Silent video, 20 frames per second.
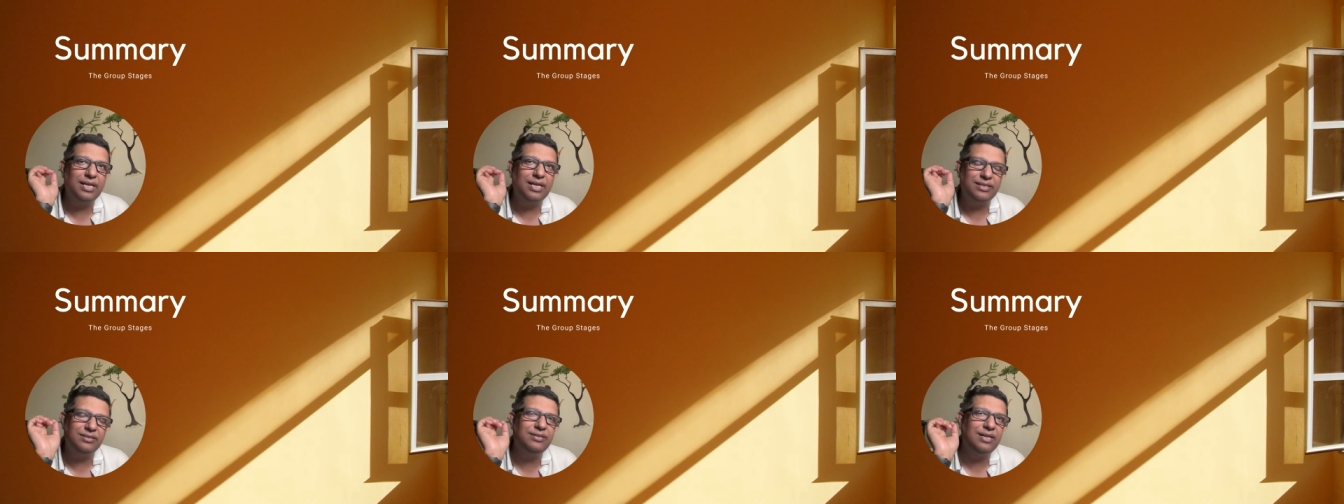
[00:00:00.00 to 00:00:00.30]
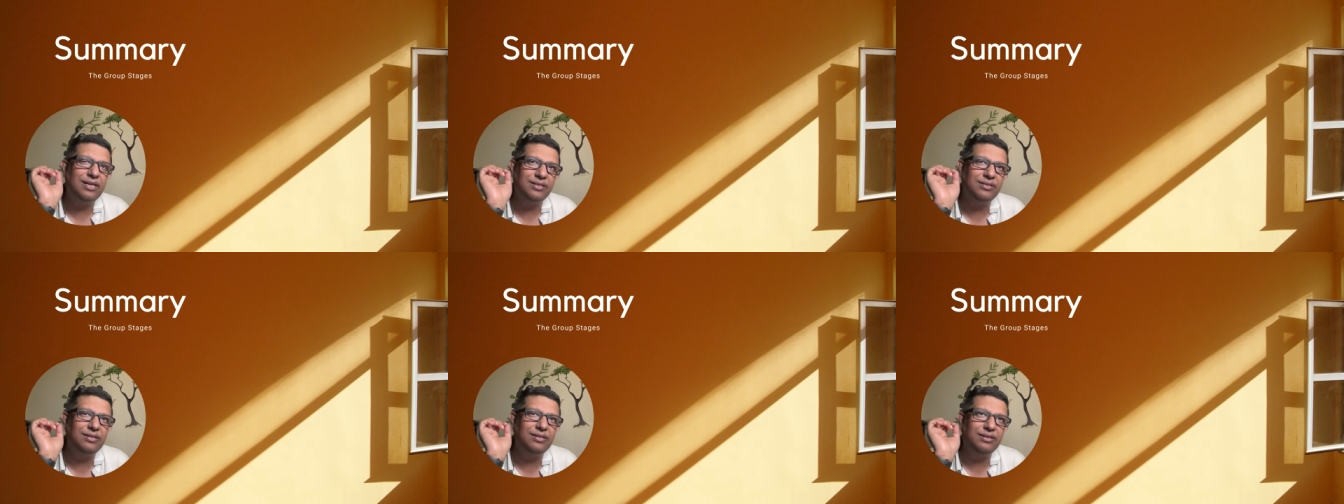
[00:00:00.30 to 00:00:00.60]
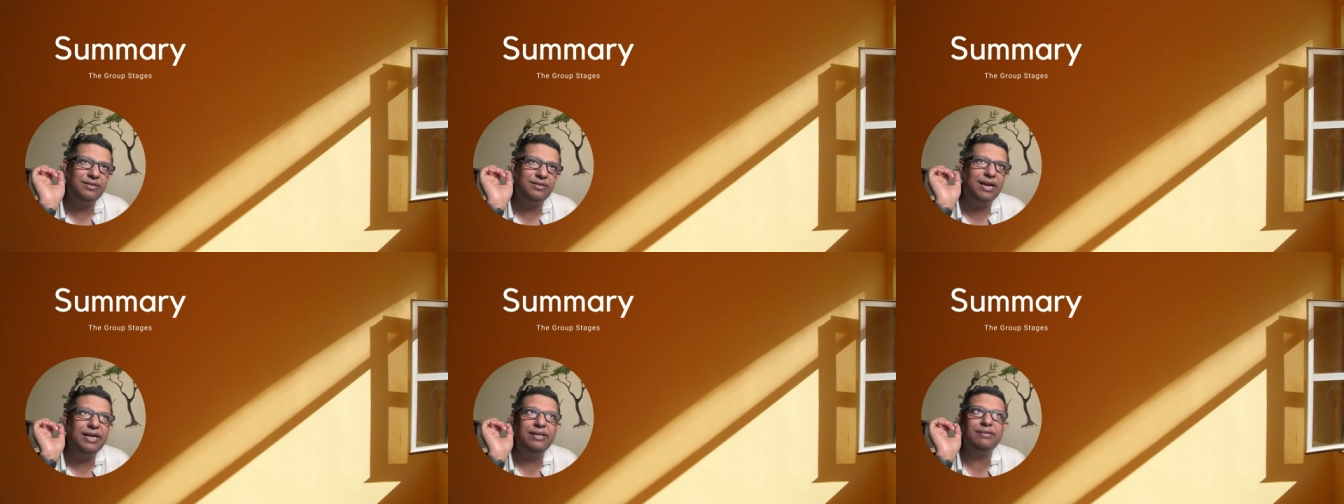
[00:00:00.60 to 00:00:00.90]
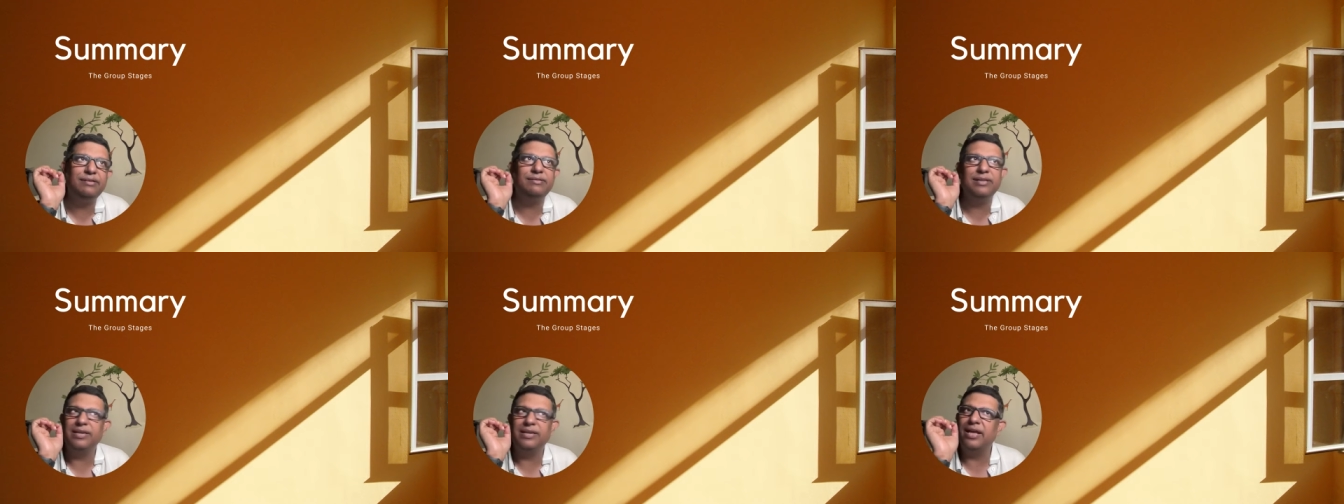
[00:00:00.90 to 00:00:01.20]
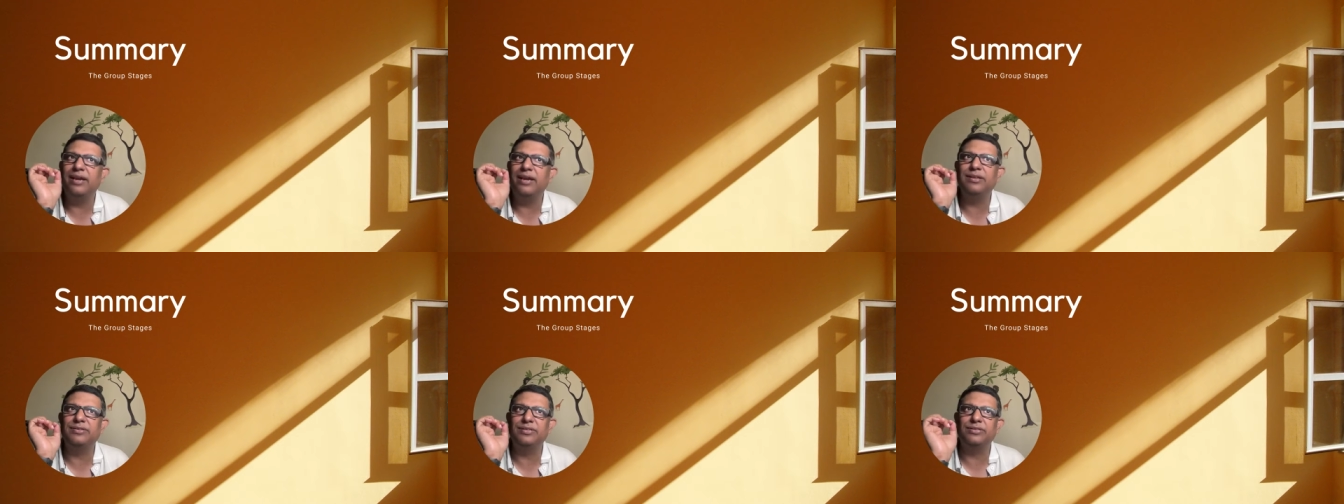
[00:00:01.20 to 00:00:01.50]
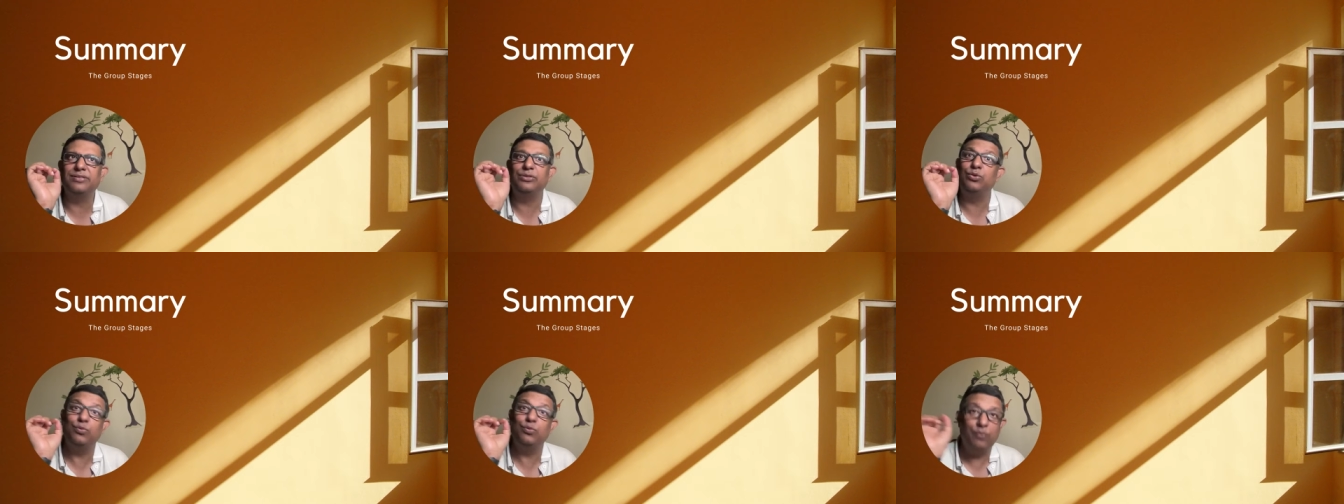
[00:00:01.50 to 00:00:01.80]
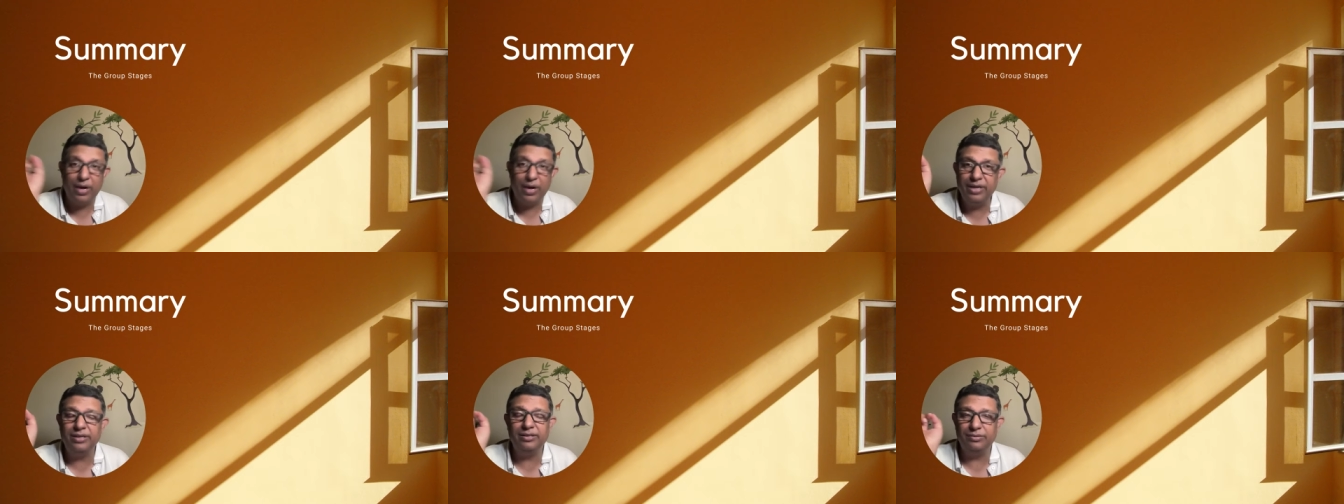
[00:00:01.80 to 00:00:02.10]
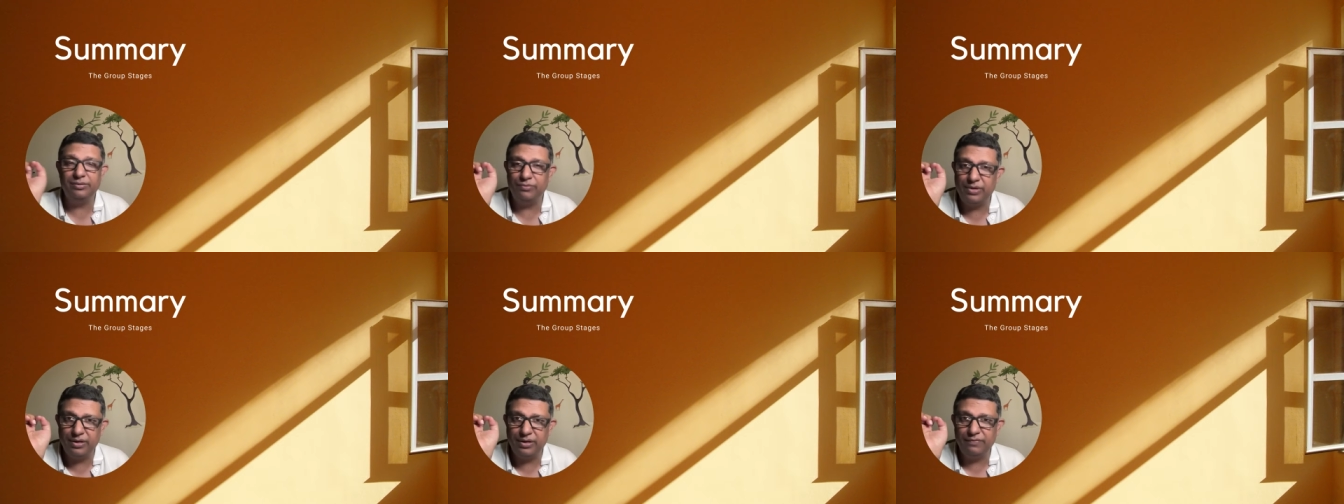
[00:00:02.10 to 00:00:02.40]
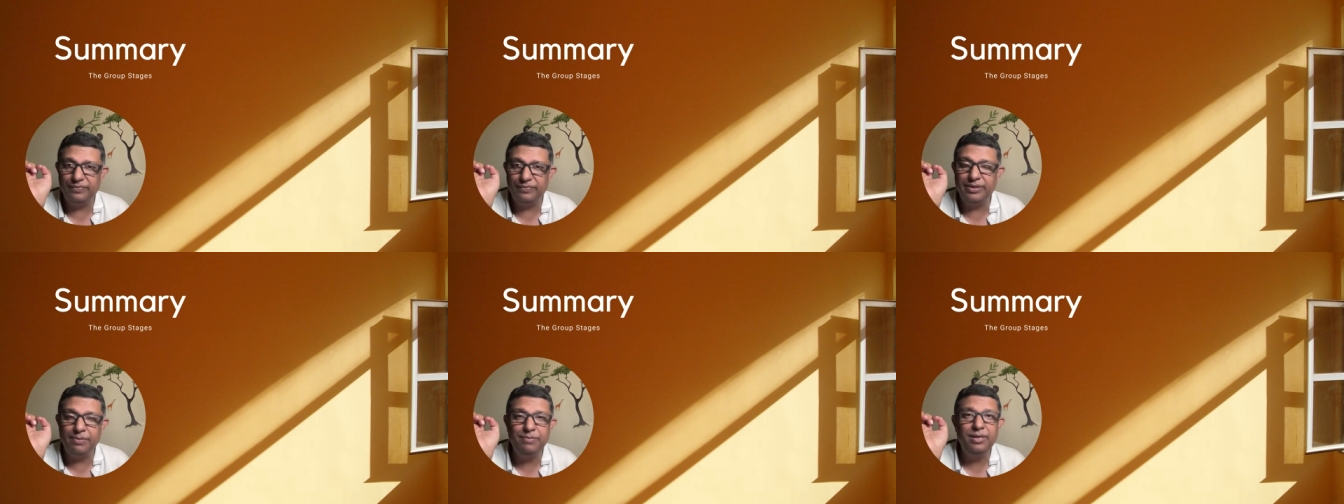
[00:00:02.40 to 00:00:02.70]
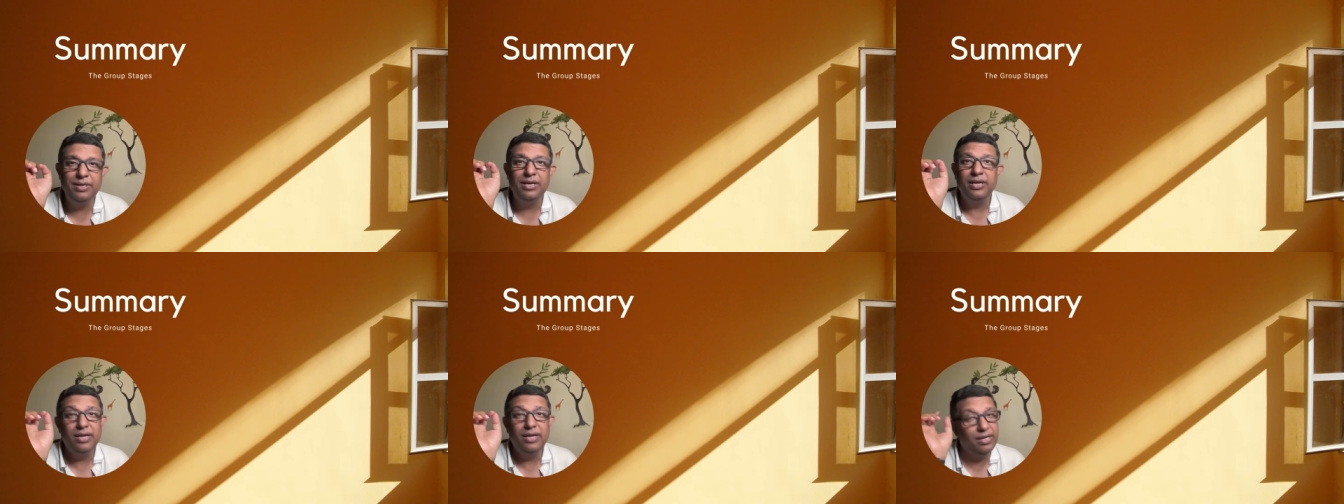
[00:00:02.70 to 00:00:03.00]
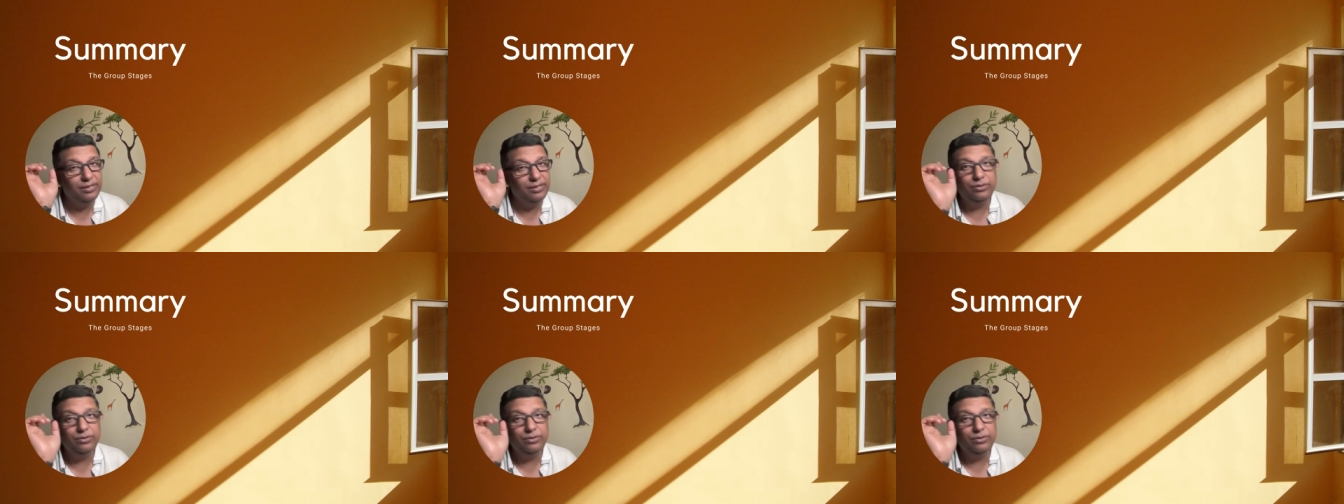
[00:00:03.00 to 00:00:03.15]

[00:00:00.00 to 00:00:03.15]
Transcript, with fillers: That's that's the right analysis. You won one of them